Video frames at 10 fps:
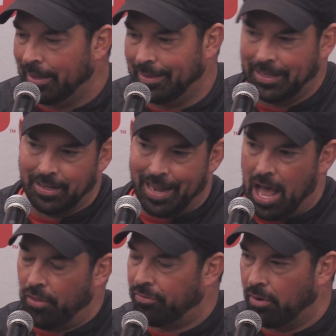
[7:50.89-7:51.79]
leading it
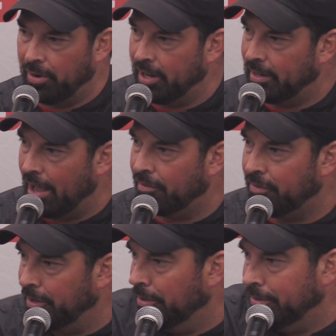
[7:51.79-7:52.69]
down, throwing it
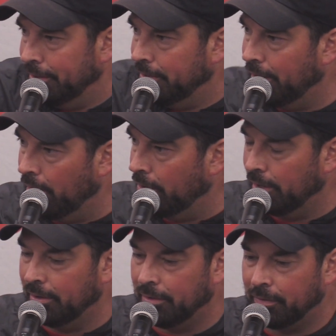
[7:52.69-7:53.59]
downfield, and, you know,
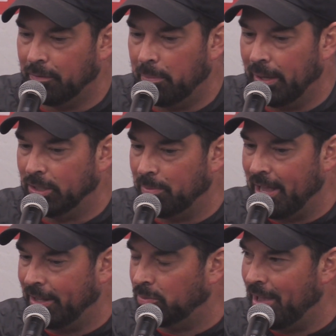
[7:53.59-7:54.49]
if a play's
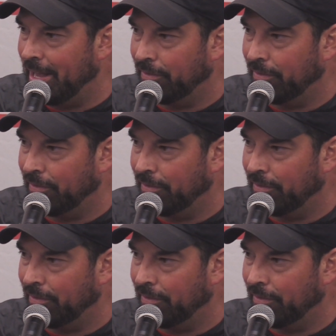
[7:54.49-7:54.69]
made, it's made.